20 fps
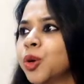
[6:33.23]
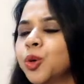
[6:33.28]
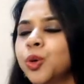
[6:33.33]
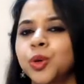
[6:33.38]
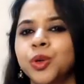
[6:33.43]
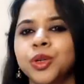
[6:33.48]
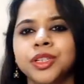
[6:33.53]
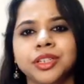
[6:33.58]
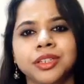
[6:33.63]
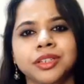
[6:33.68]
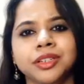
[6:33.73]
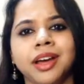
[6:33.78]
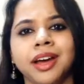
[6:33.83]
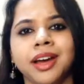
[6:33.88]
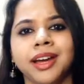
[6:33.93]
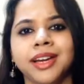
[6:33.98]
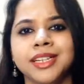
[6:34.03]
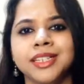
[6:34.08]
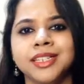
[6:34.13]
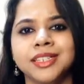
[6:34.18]
good,
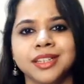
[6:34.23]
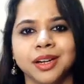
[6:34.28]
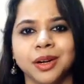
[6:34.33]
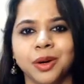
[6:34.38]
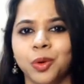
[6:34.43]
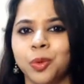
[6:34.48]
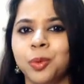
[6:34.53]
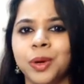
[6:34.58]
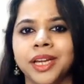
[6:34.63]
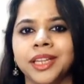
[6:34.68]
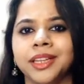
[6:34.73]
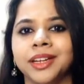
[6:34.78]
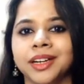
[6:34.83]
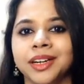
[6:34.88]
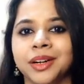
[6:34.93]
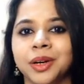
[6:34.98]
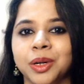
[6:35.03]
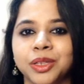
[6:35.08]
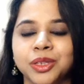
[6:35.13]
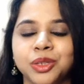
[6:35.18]
nice,
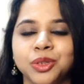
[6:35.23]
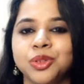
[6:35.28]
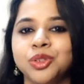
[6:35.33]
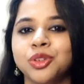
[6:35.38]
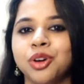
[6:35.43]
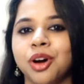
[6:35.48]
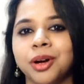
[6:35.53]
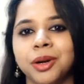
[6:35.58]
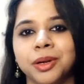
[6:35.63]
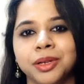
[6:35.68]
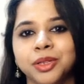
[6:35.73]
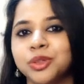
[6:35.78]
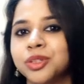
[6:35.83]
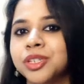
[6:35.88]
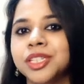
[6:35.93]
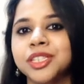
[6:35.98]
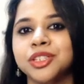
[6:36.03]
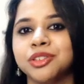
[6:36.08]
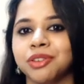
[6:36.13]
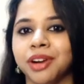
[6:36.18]
weather to
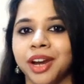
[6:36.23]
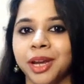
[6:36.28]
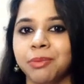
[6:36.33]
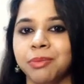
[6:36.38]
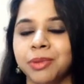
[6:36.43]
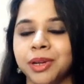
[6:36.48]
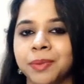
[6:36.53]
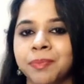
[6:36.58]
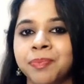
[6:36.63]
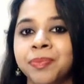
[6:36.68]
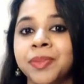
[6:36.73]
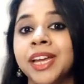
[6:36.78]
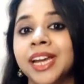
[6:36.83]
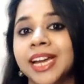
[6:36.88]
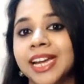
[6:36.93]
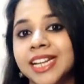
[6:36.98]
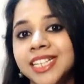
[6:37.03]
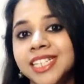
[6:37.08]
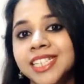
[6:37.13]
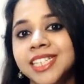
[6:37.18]
describe it?
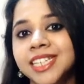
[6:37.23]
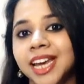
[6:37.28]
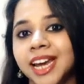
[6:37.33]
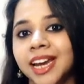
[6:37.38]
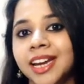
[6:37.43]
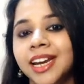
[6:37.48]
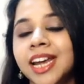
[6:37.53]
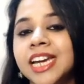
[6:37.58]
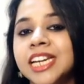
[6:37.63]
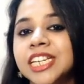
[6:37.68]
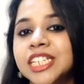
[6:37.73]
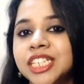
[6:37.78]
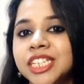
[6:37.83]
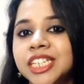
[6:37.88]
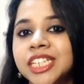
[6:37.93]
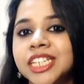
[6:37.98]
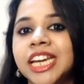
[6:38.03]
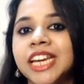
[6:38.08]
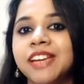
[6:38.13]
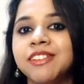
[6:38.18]
Instead,
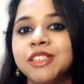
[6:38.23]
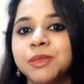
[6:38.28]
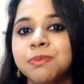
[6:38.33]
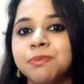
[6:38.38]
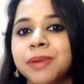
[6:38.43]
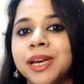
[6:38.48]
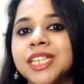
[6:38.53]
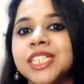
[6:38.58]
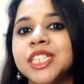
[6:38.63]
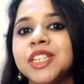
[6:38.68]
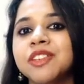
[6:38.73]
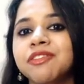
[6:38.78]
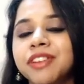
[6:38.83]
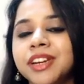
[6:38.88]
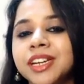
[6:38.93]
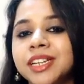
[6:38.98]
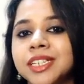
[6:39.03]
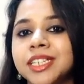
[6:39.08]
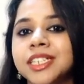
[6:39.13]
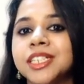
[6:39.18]
she gave
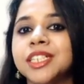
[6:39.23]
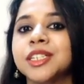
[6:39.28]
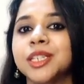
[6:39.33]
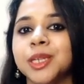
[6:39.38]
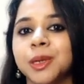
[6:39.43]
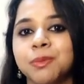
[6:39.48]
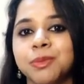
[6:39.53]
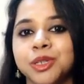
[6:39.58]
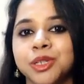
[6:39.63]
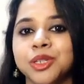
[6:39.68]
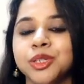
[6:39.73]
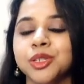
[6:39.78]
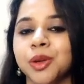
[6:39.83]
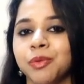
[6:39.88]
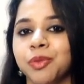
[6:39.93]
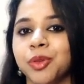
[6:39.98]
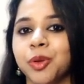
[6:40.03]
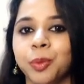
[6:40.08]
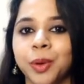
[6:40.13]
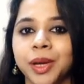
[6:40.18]
specific descriptions
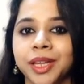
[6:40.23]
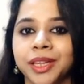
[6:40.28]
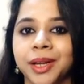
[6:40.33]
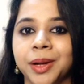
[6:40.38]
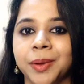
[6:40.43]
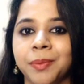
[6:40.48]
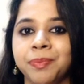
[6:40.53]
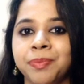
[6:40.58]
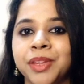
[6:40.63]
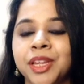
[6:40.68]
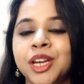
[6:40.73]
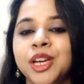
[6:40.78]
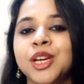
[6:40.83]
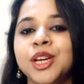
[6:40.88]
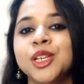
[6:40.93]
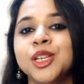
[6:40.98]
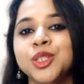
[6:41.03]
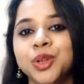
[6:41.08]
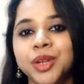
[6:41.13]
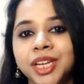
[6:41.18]
of the weather.
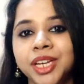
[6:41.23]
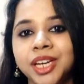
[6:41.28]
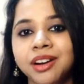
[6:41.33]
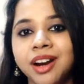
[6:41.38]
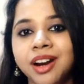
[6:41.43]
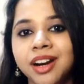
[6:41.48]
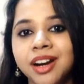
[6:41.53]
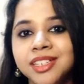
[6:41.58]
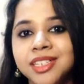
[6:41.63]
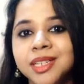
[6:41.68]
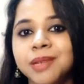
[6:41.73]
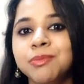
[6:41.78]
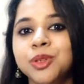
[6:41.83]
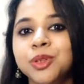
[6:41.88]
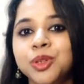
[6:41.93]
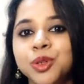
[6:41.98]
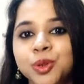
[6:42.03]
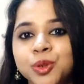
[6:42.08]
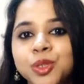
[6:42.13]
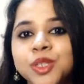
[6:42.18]
So here are some
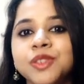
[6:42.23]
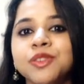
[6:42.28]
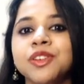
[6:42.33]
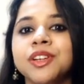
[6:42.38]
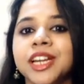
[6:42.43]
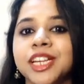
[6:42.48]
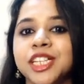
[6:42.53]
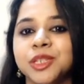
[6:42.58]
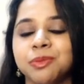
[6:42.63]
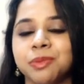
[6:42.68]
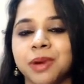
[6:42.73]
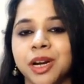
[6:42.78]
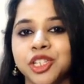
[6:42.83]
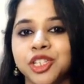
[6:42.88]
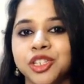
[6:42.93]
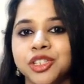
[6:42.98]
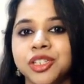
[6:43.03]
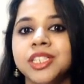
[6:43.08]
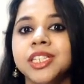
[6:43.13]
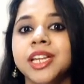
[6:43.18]
useful
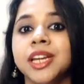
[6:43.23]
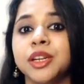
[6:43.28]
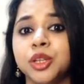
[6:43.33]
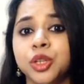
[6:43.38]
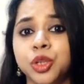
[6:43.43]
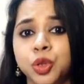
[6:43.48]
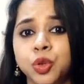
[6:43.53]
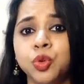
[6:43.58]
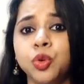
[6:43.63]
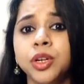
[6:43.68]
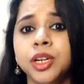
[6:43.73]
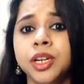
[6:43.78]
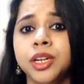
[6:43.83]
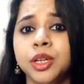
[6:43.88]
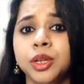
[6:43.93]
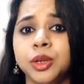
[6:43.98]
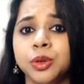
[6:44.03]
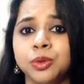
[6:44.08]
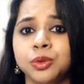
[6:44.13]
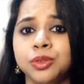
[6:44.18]
expressions that you
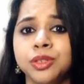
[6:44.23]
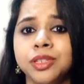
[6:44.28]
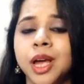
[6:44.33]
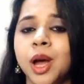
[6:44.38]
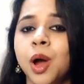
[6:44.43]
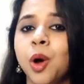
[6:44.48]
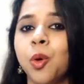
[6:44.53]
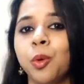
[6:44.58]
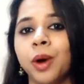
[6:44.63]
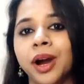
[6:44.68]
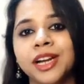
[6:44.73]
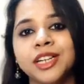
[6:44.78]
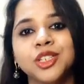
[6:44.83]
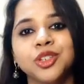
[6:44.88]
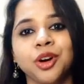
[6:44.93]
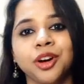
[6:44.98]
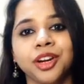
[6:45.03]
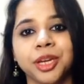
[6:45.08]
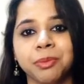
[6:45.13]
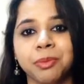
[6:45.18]
can use while
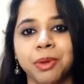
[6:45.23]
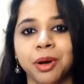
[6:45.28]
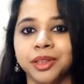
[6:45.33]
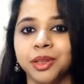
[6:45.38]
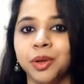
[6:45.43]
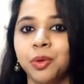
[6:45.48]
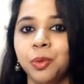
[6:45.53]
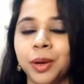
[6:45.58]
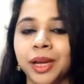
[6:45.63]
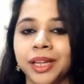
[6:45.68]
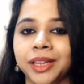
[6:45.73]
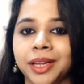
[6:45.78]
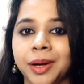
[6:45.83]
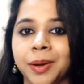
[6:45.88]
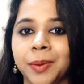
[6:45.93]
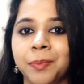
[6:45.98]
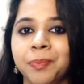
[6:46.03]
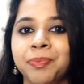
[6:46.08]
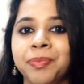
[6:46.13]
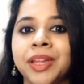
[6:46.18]
talking about the weather.